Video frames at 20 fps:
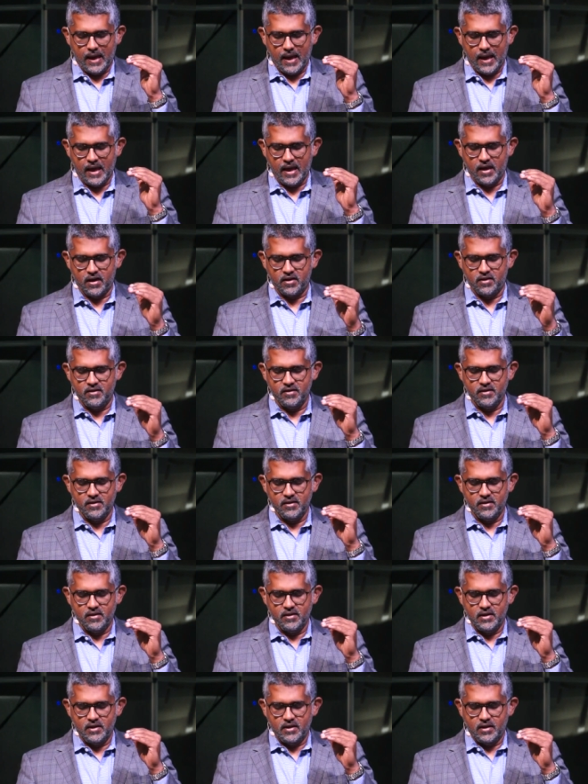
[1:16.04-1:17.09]
and
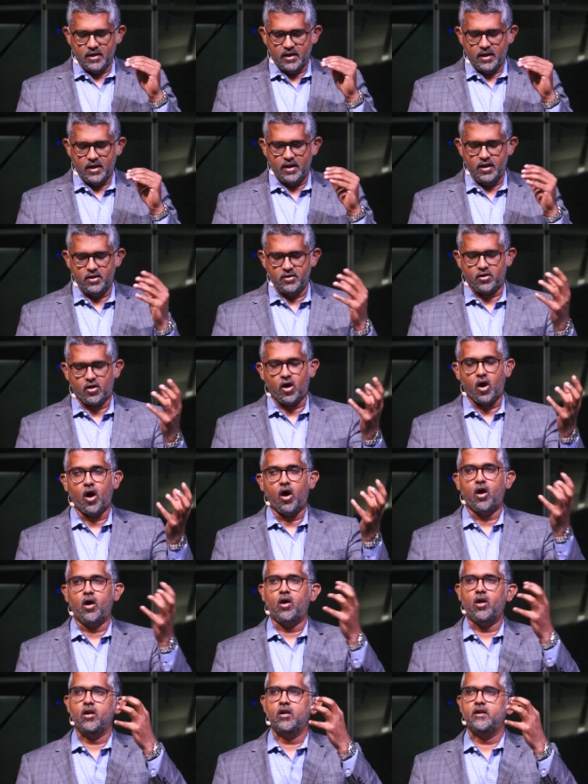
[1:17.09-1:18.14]
he
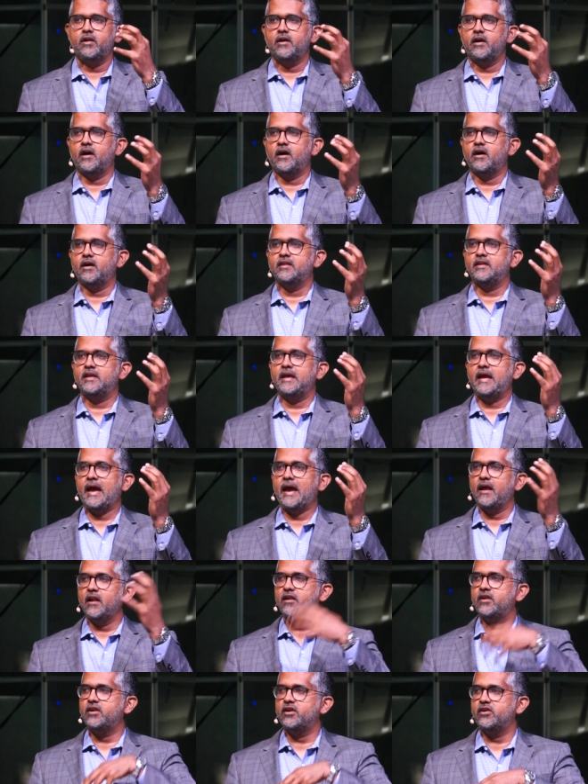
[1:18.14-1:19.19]
called uh, the
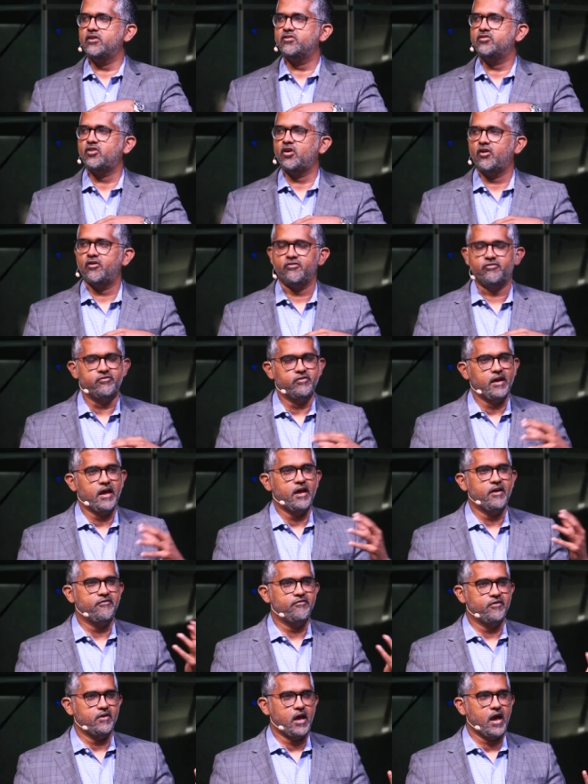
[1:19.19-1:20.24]
elders of
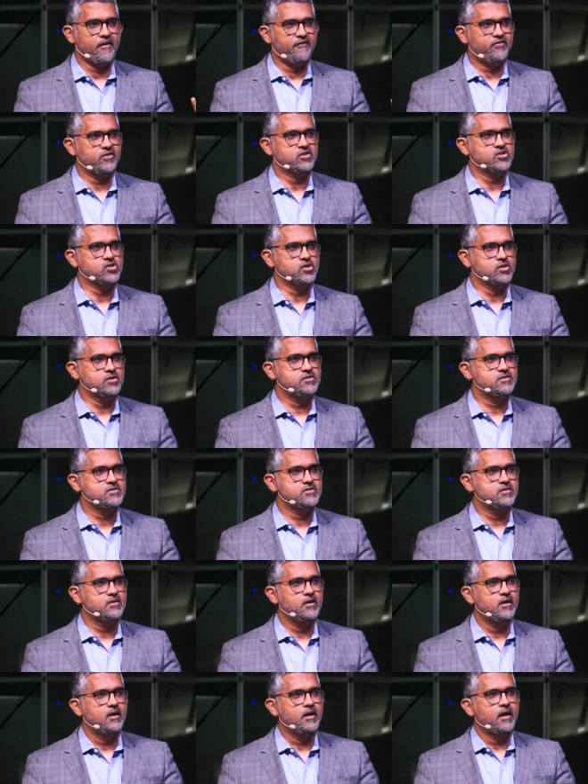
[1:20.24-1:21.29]
Ephesus,
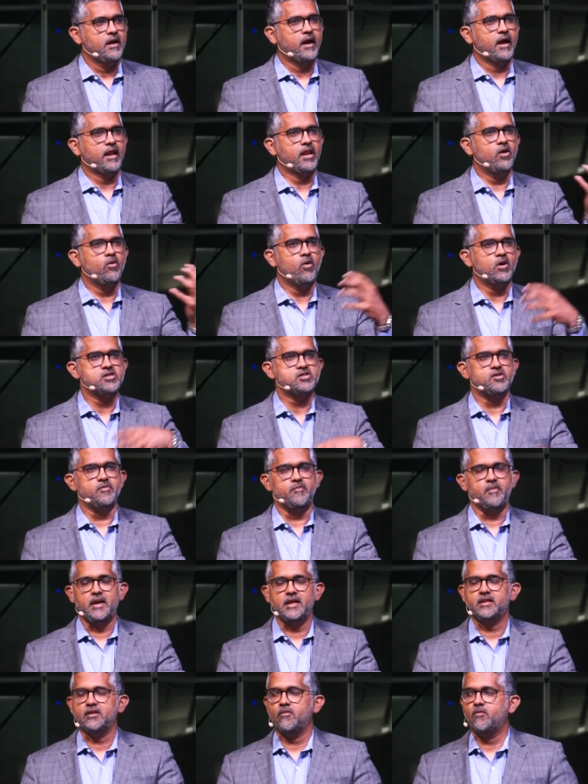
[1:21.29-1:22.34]
and he wants to
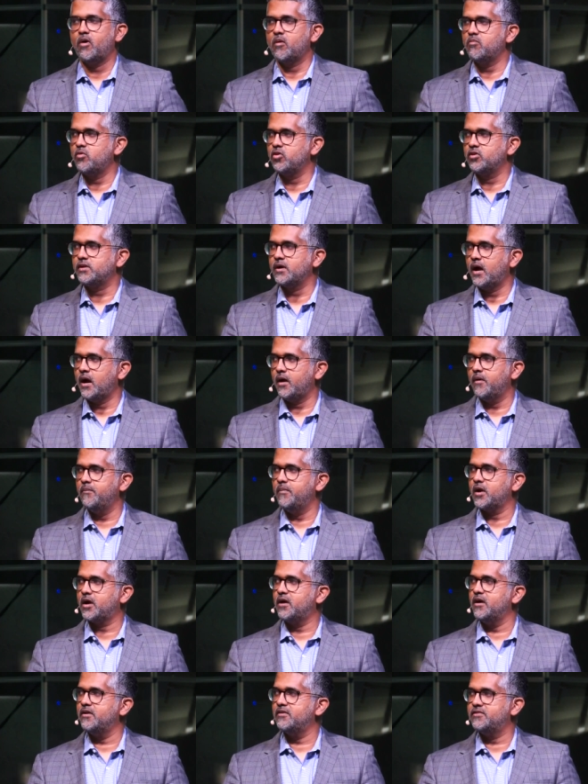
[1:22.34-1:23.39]
meet them one more time
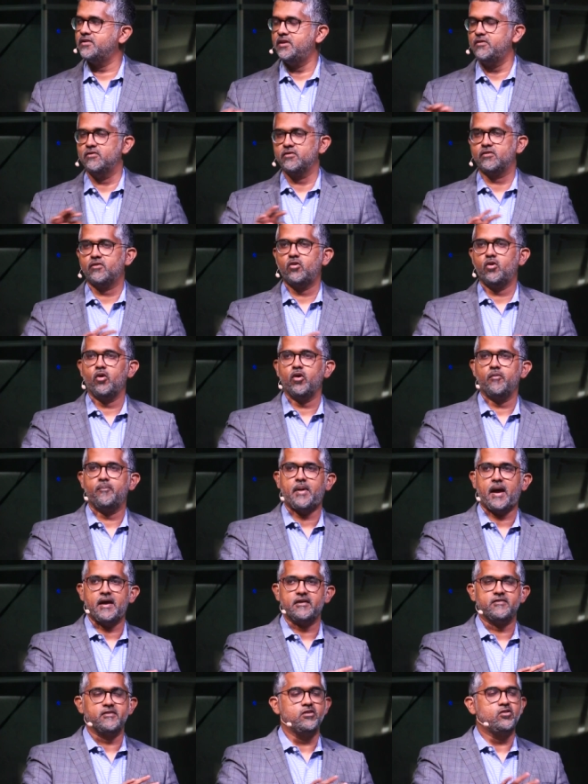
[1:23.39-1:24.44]
because he was going
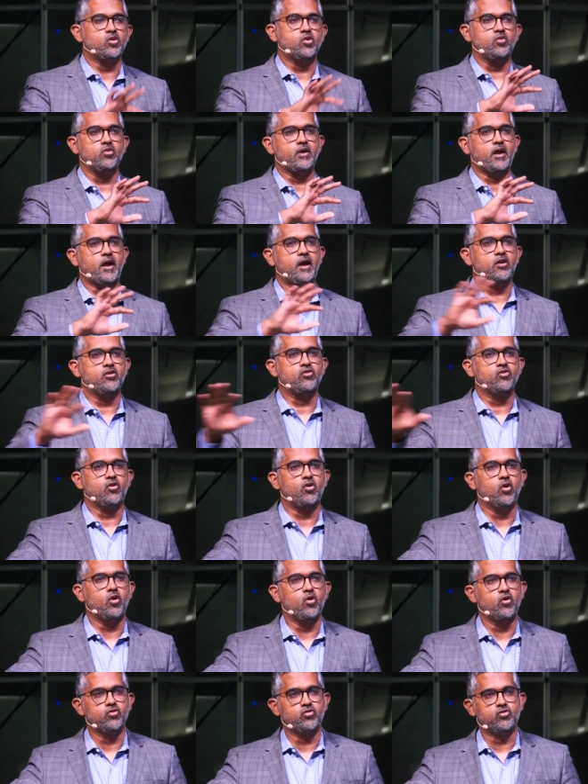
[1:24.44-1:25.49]
passing through there to
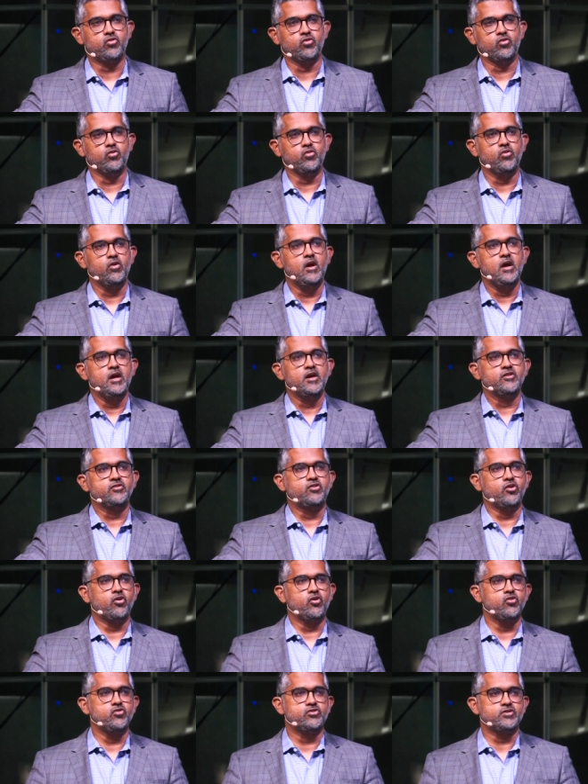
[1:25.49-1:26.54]
go to
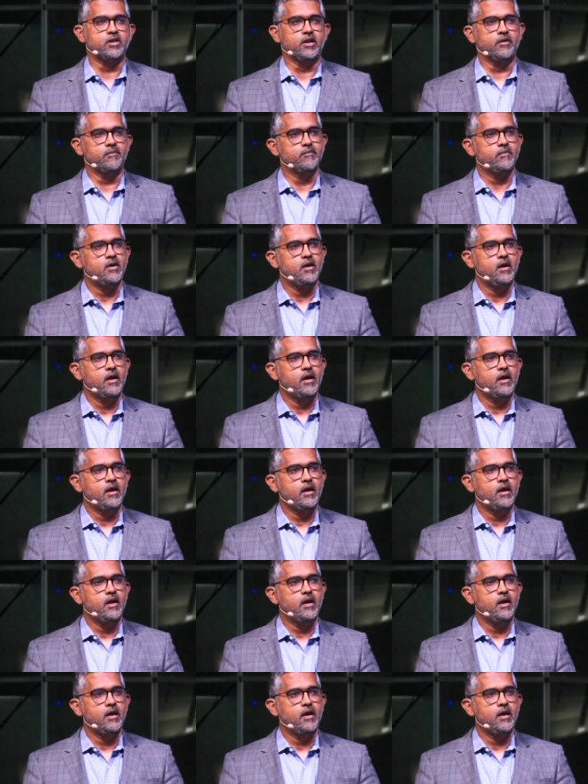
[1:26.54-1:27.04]
Jerusalem,